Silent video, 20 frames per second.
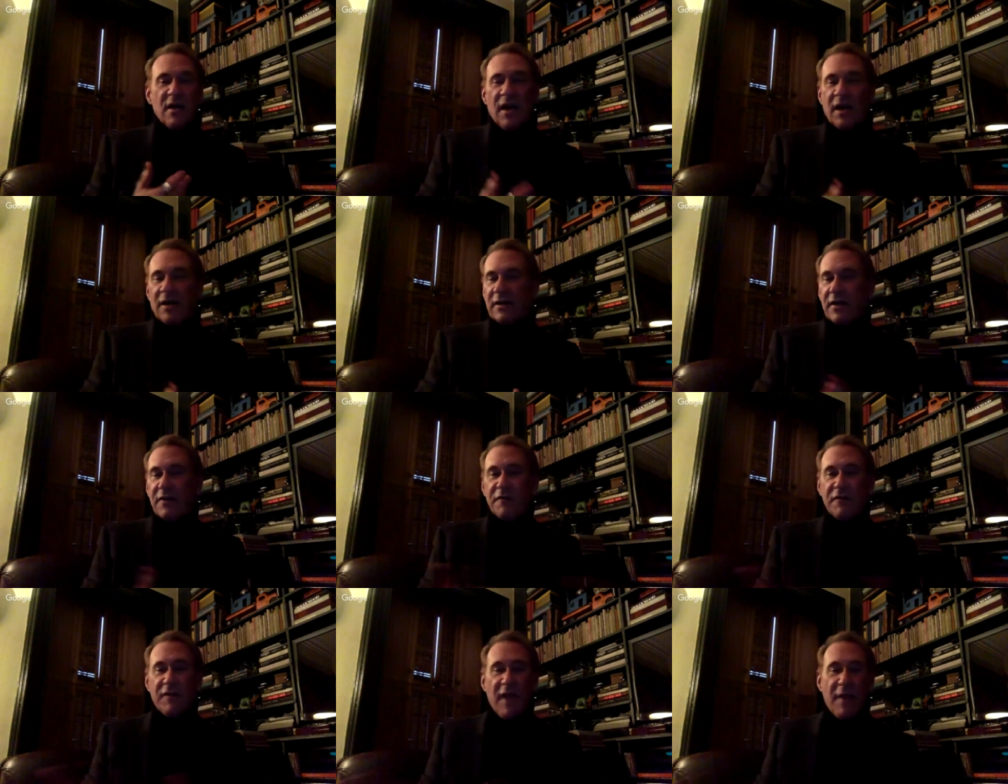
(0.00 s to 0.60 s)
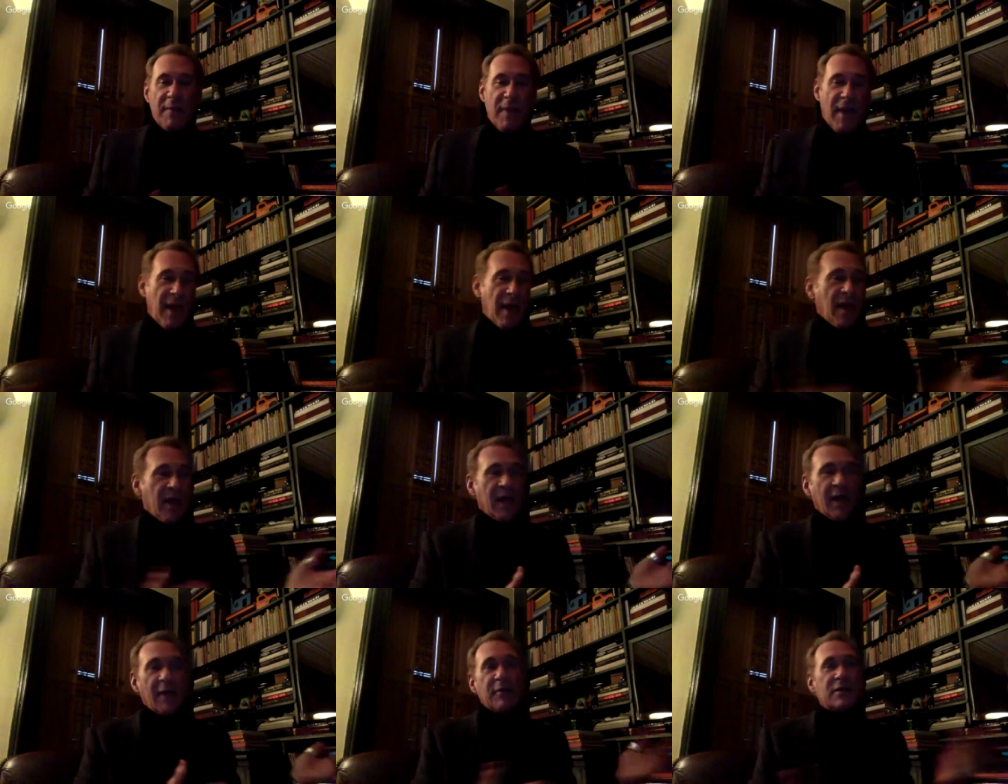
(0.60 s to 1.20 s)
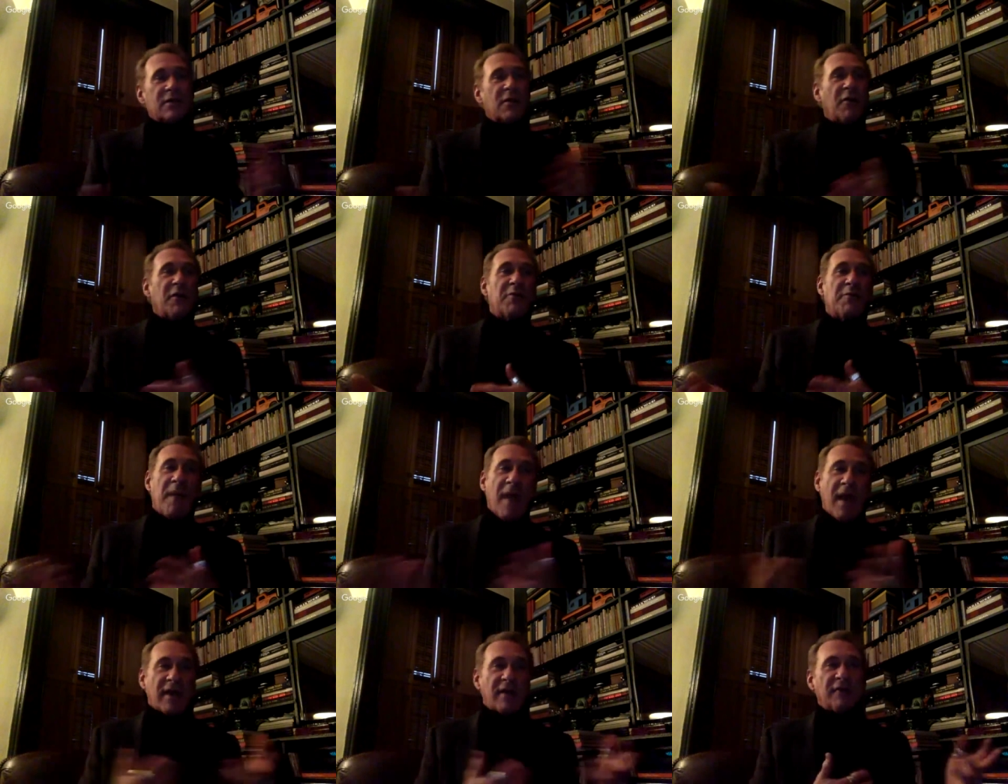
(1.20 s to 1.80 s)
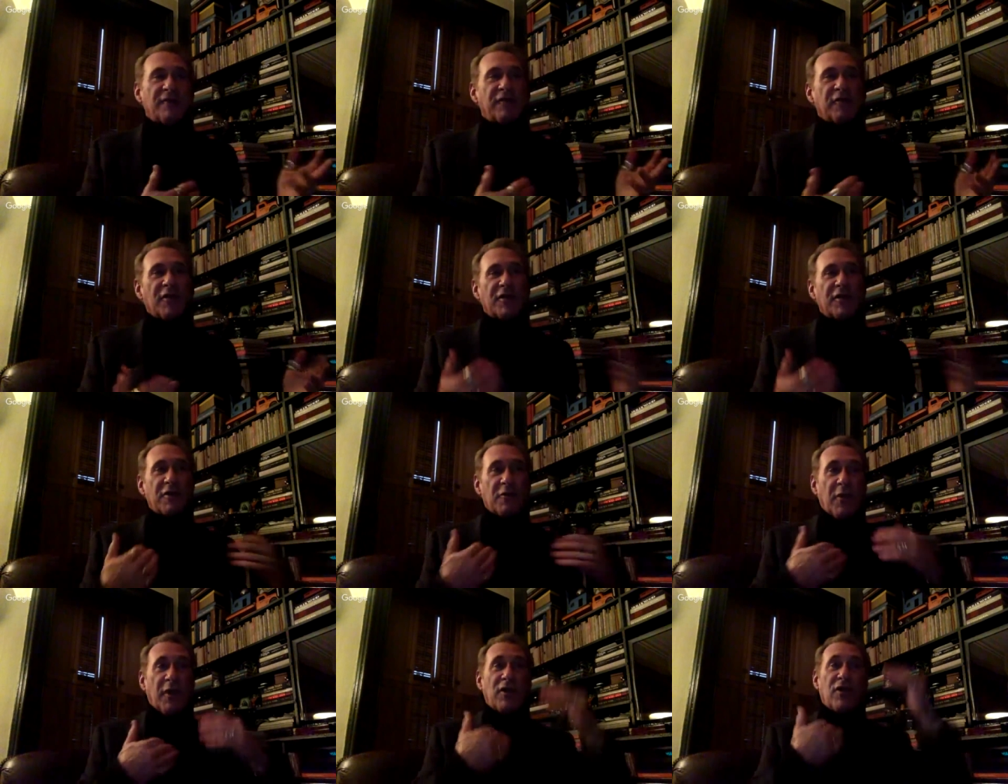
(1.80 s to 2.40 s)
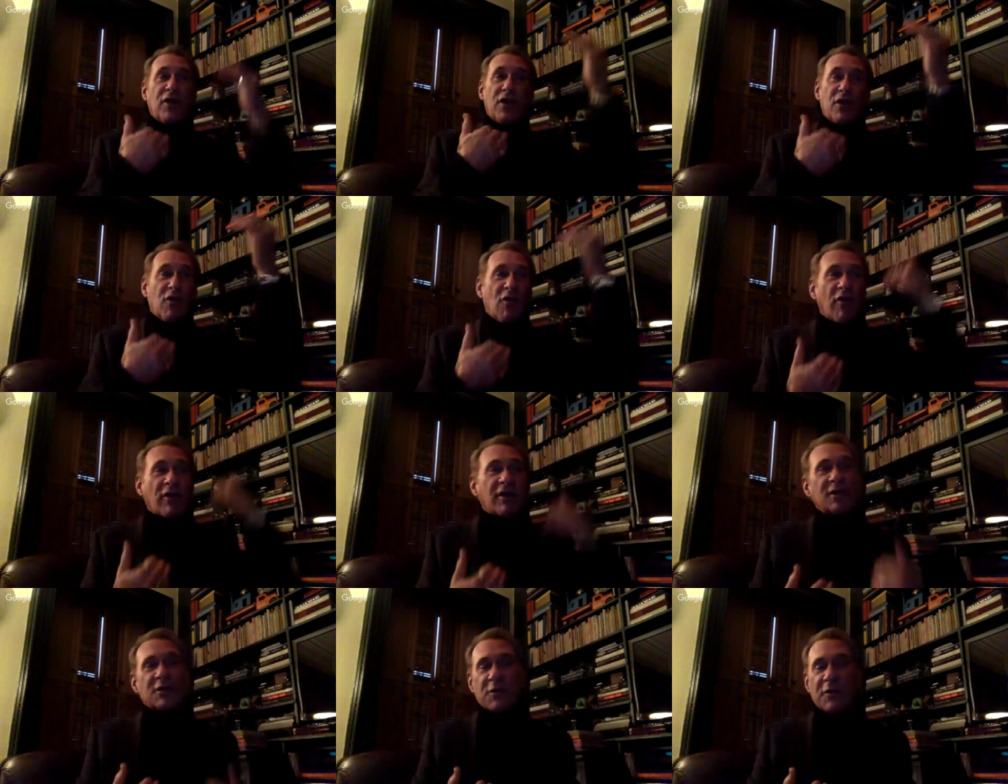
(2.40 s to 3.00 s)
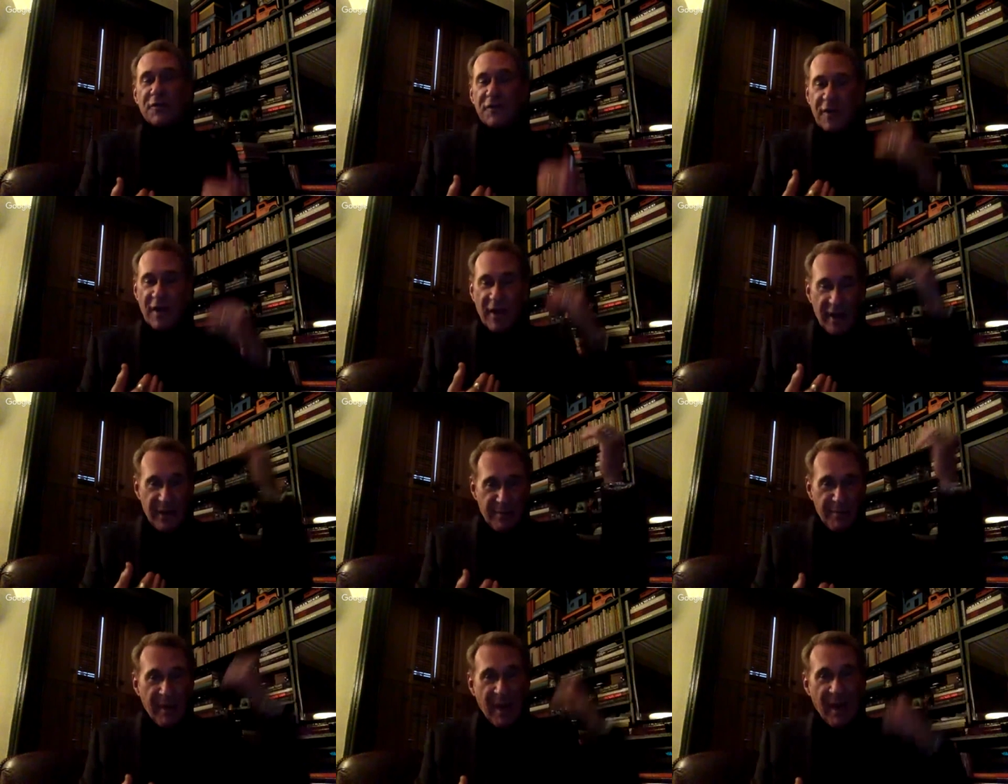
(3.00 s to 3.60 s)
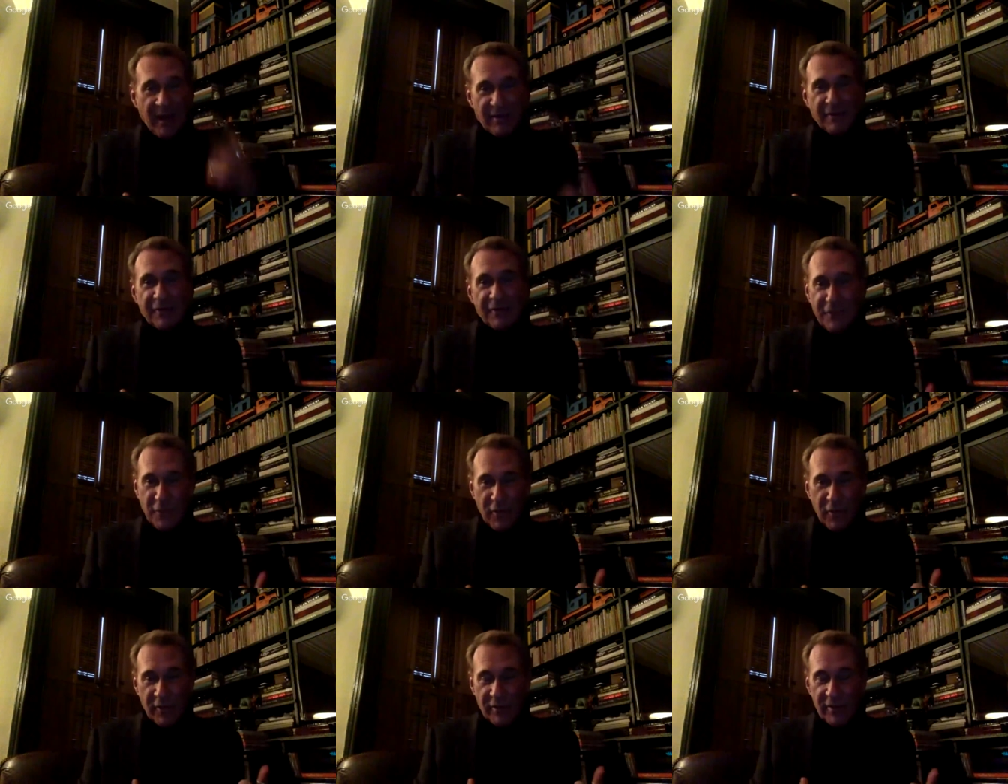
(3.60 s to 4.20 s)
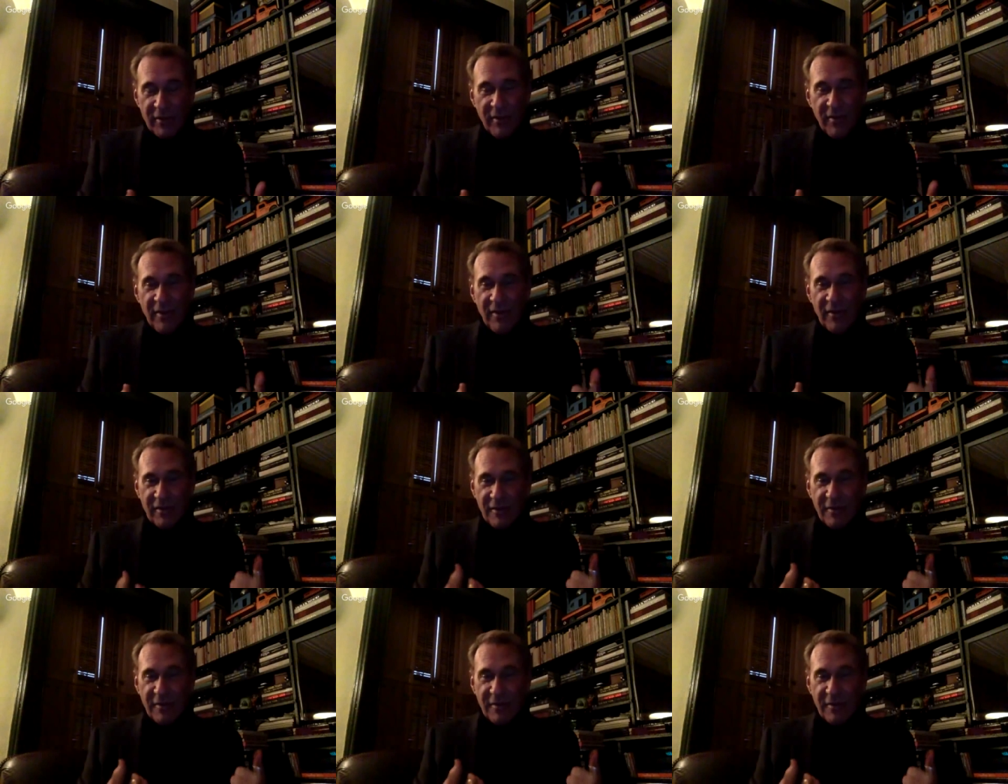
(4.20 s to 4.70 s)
and then fly back. He was going back and forth the way New Yorkers were flying back and forth to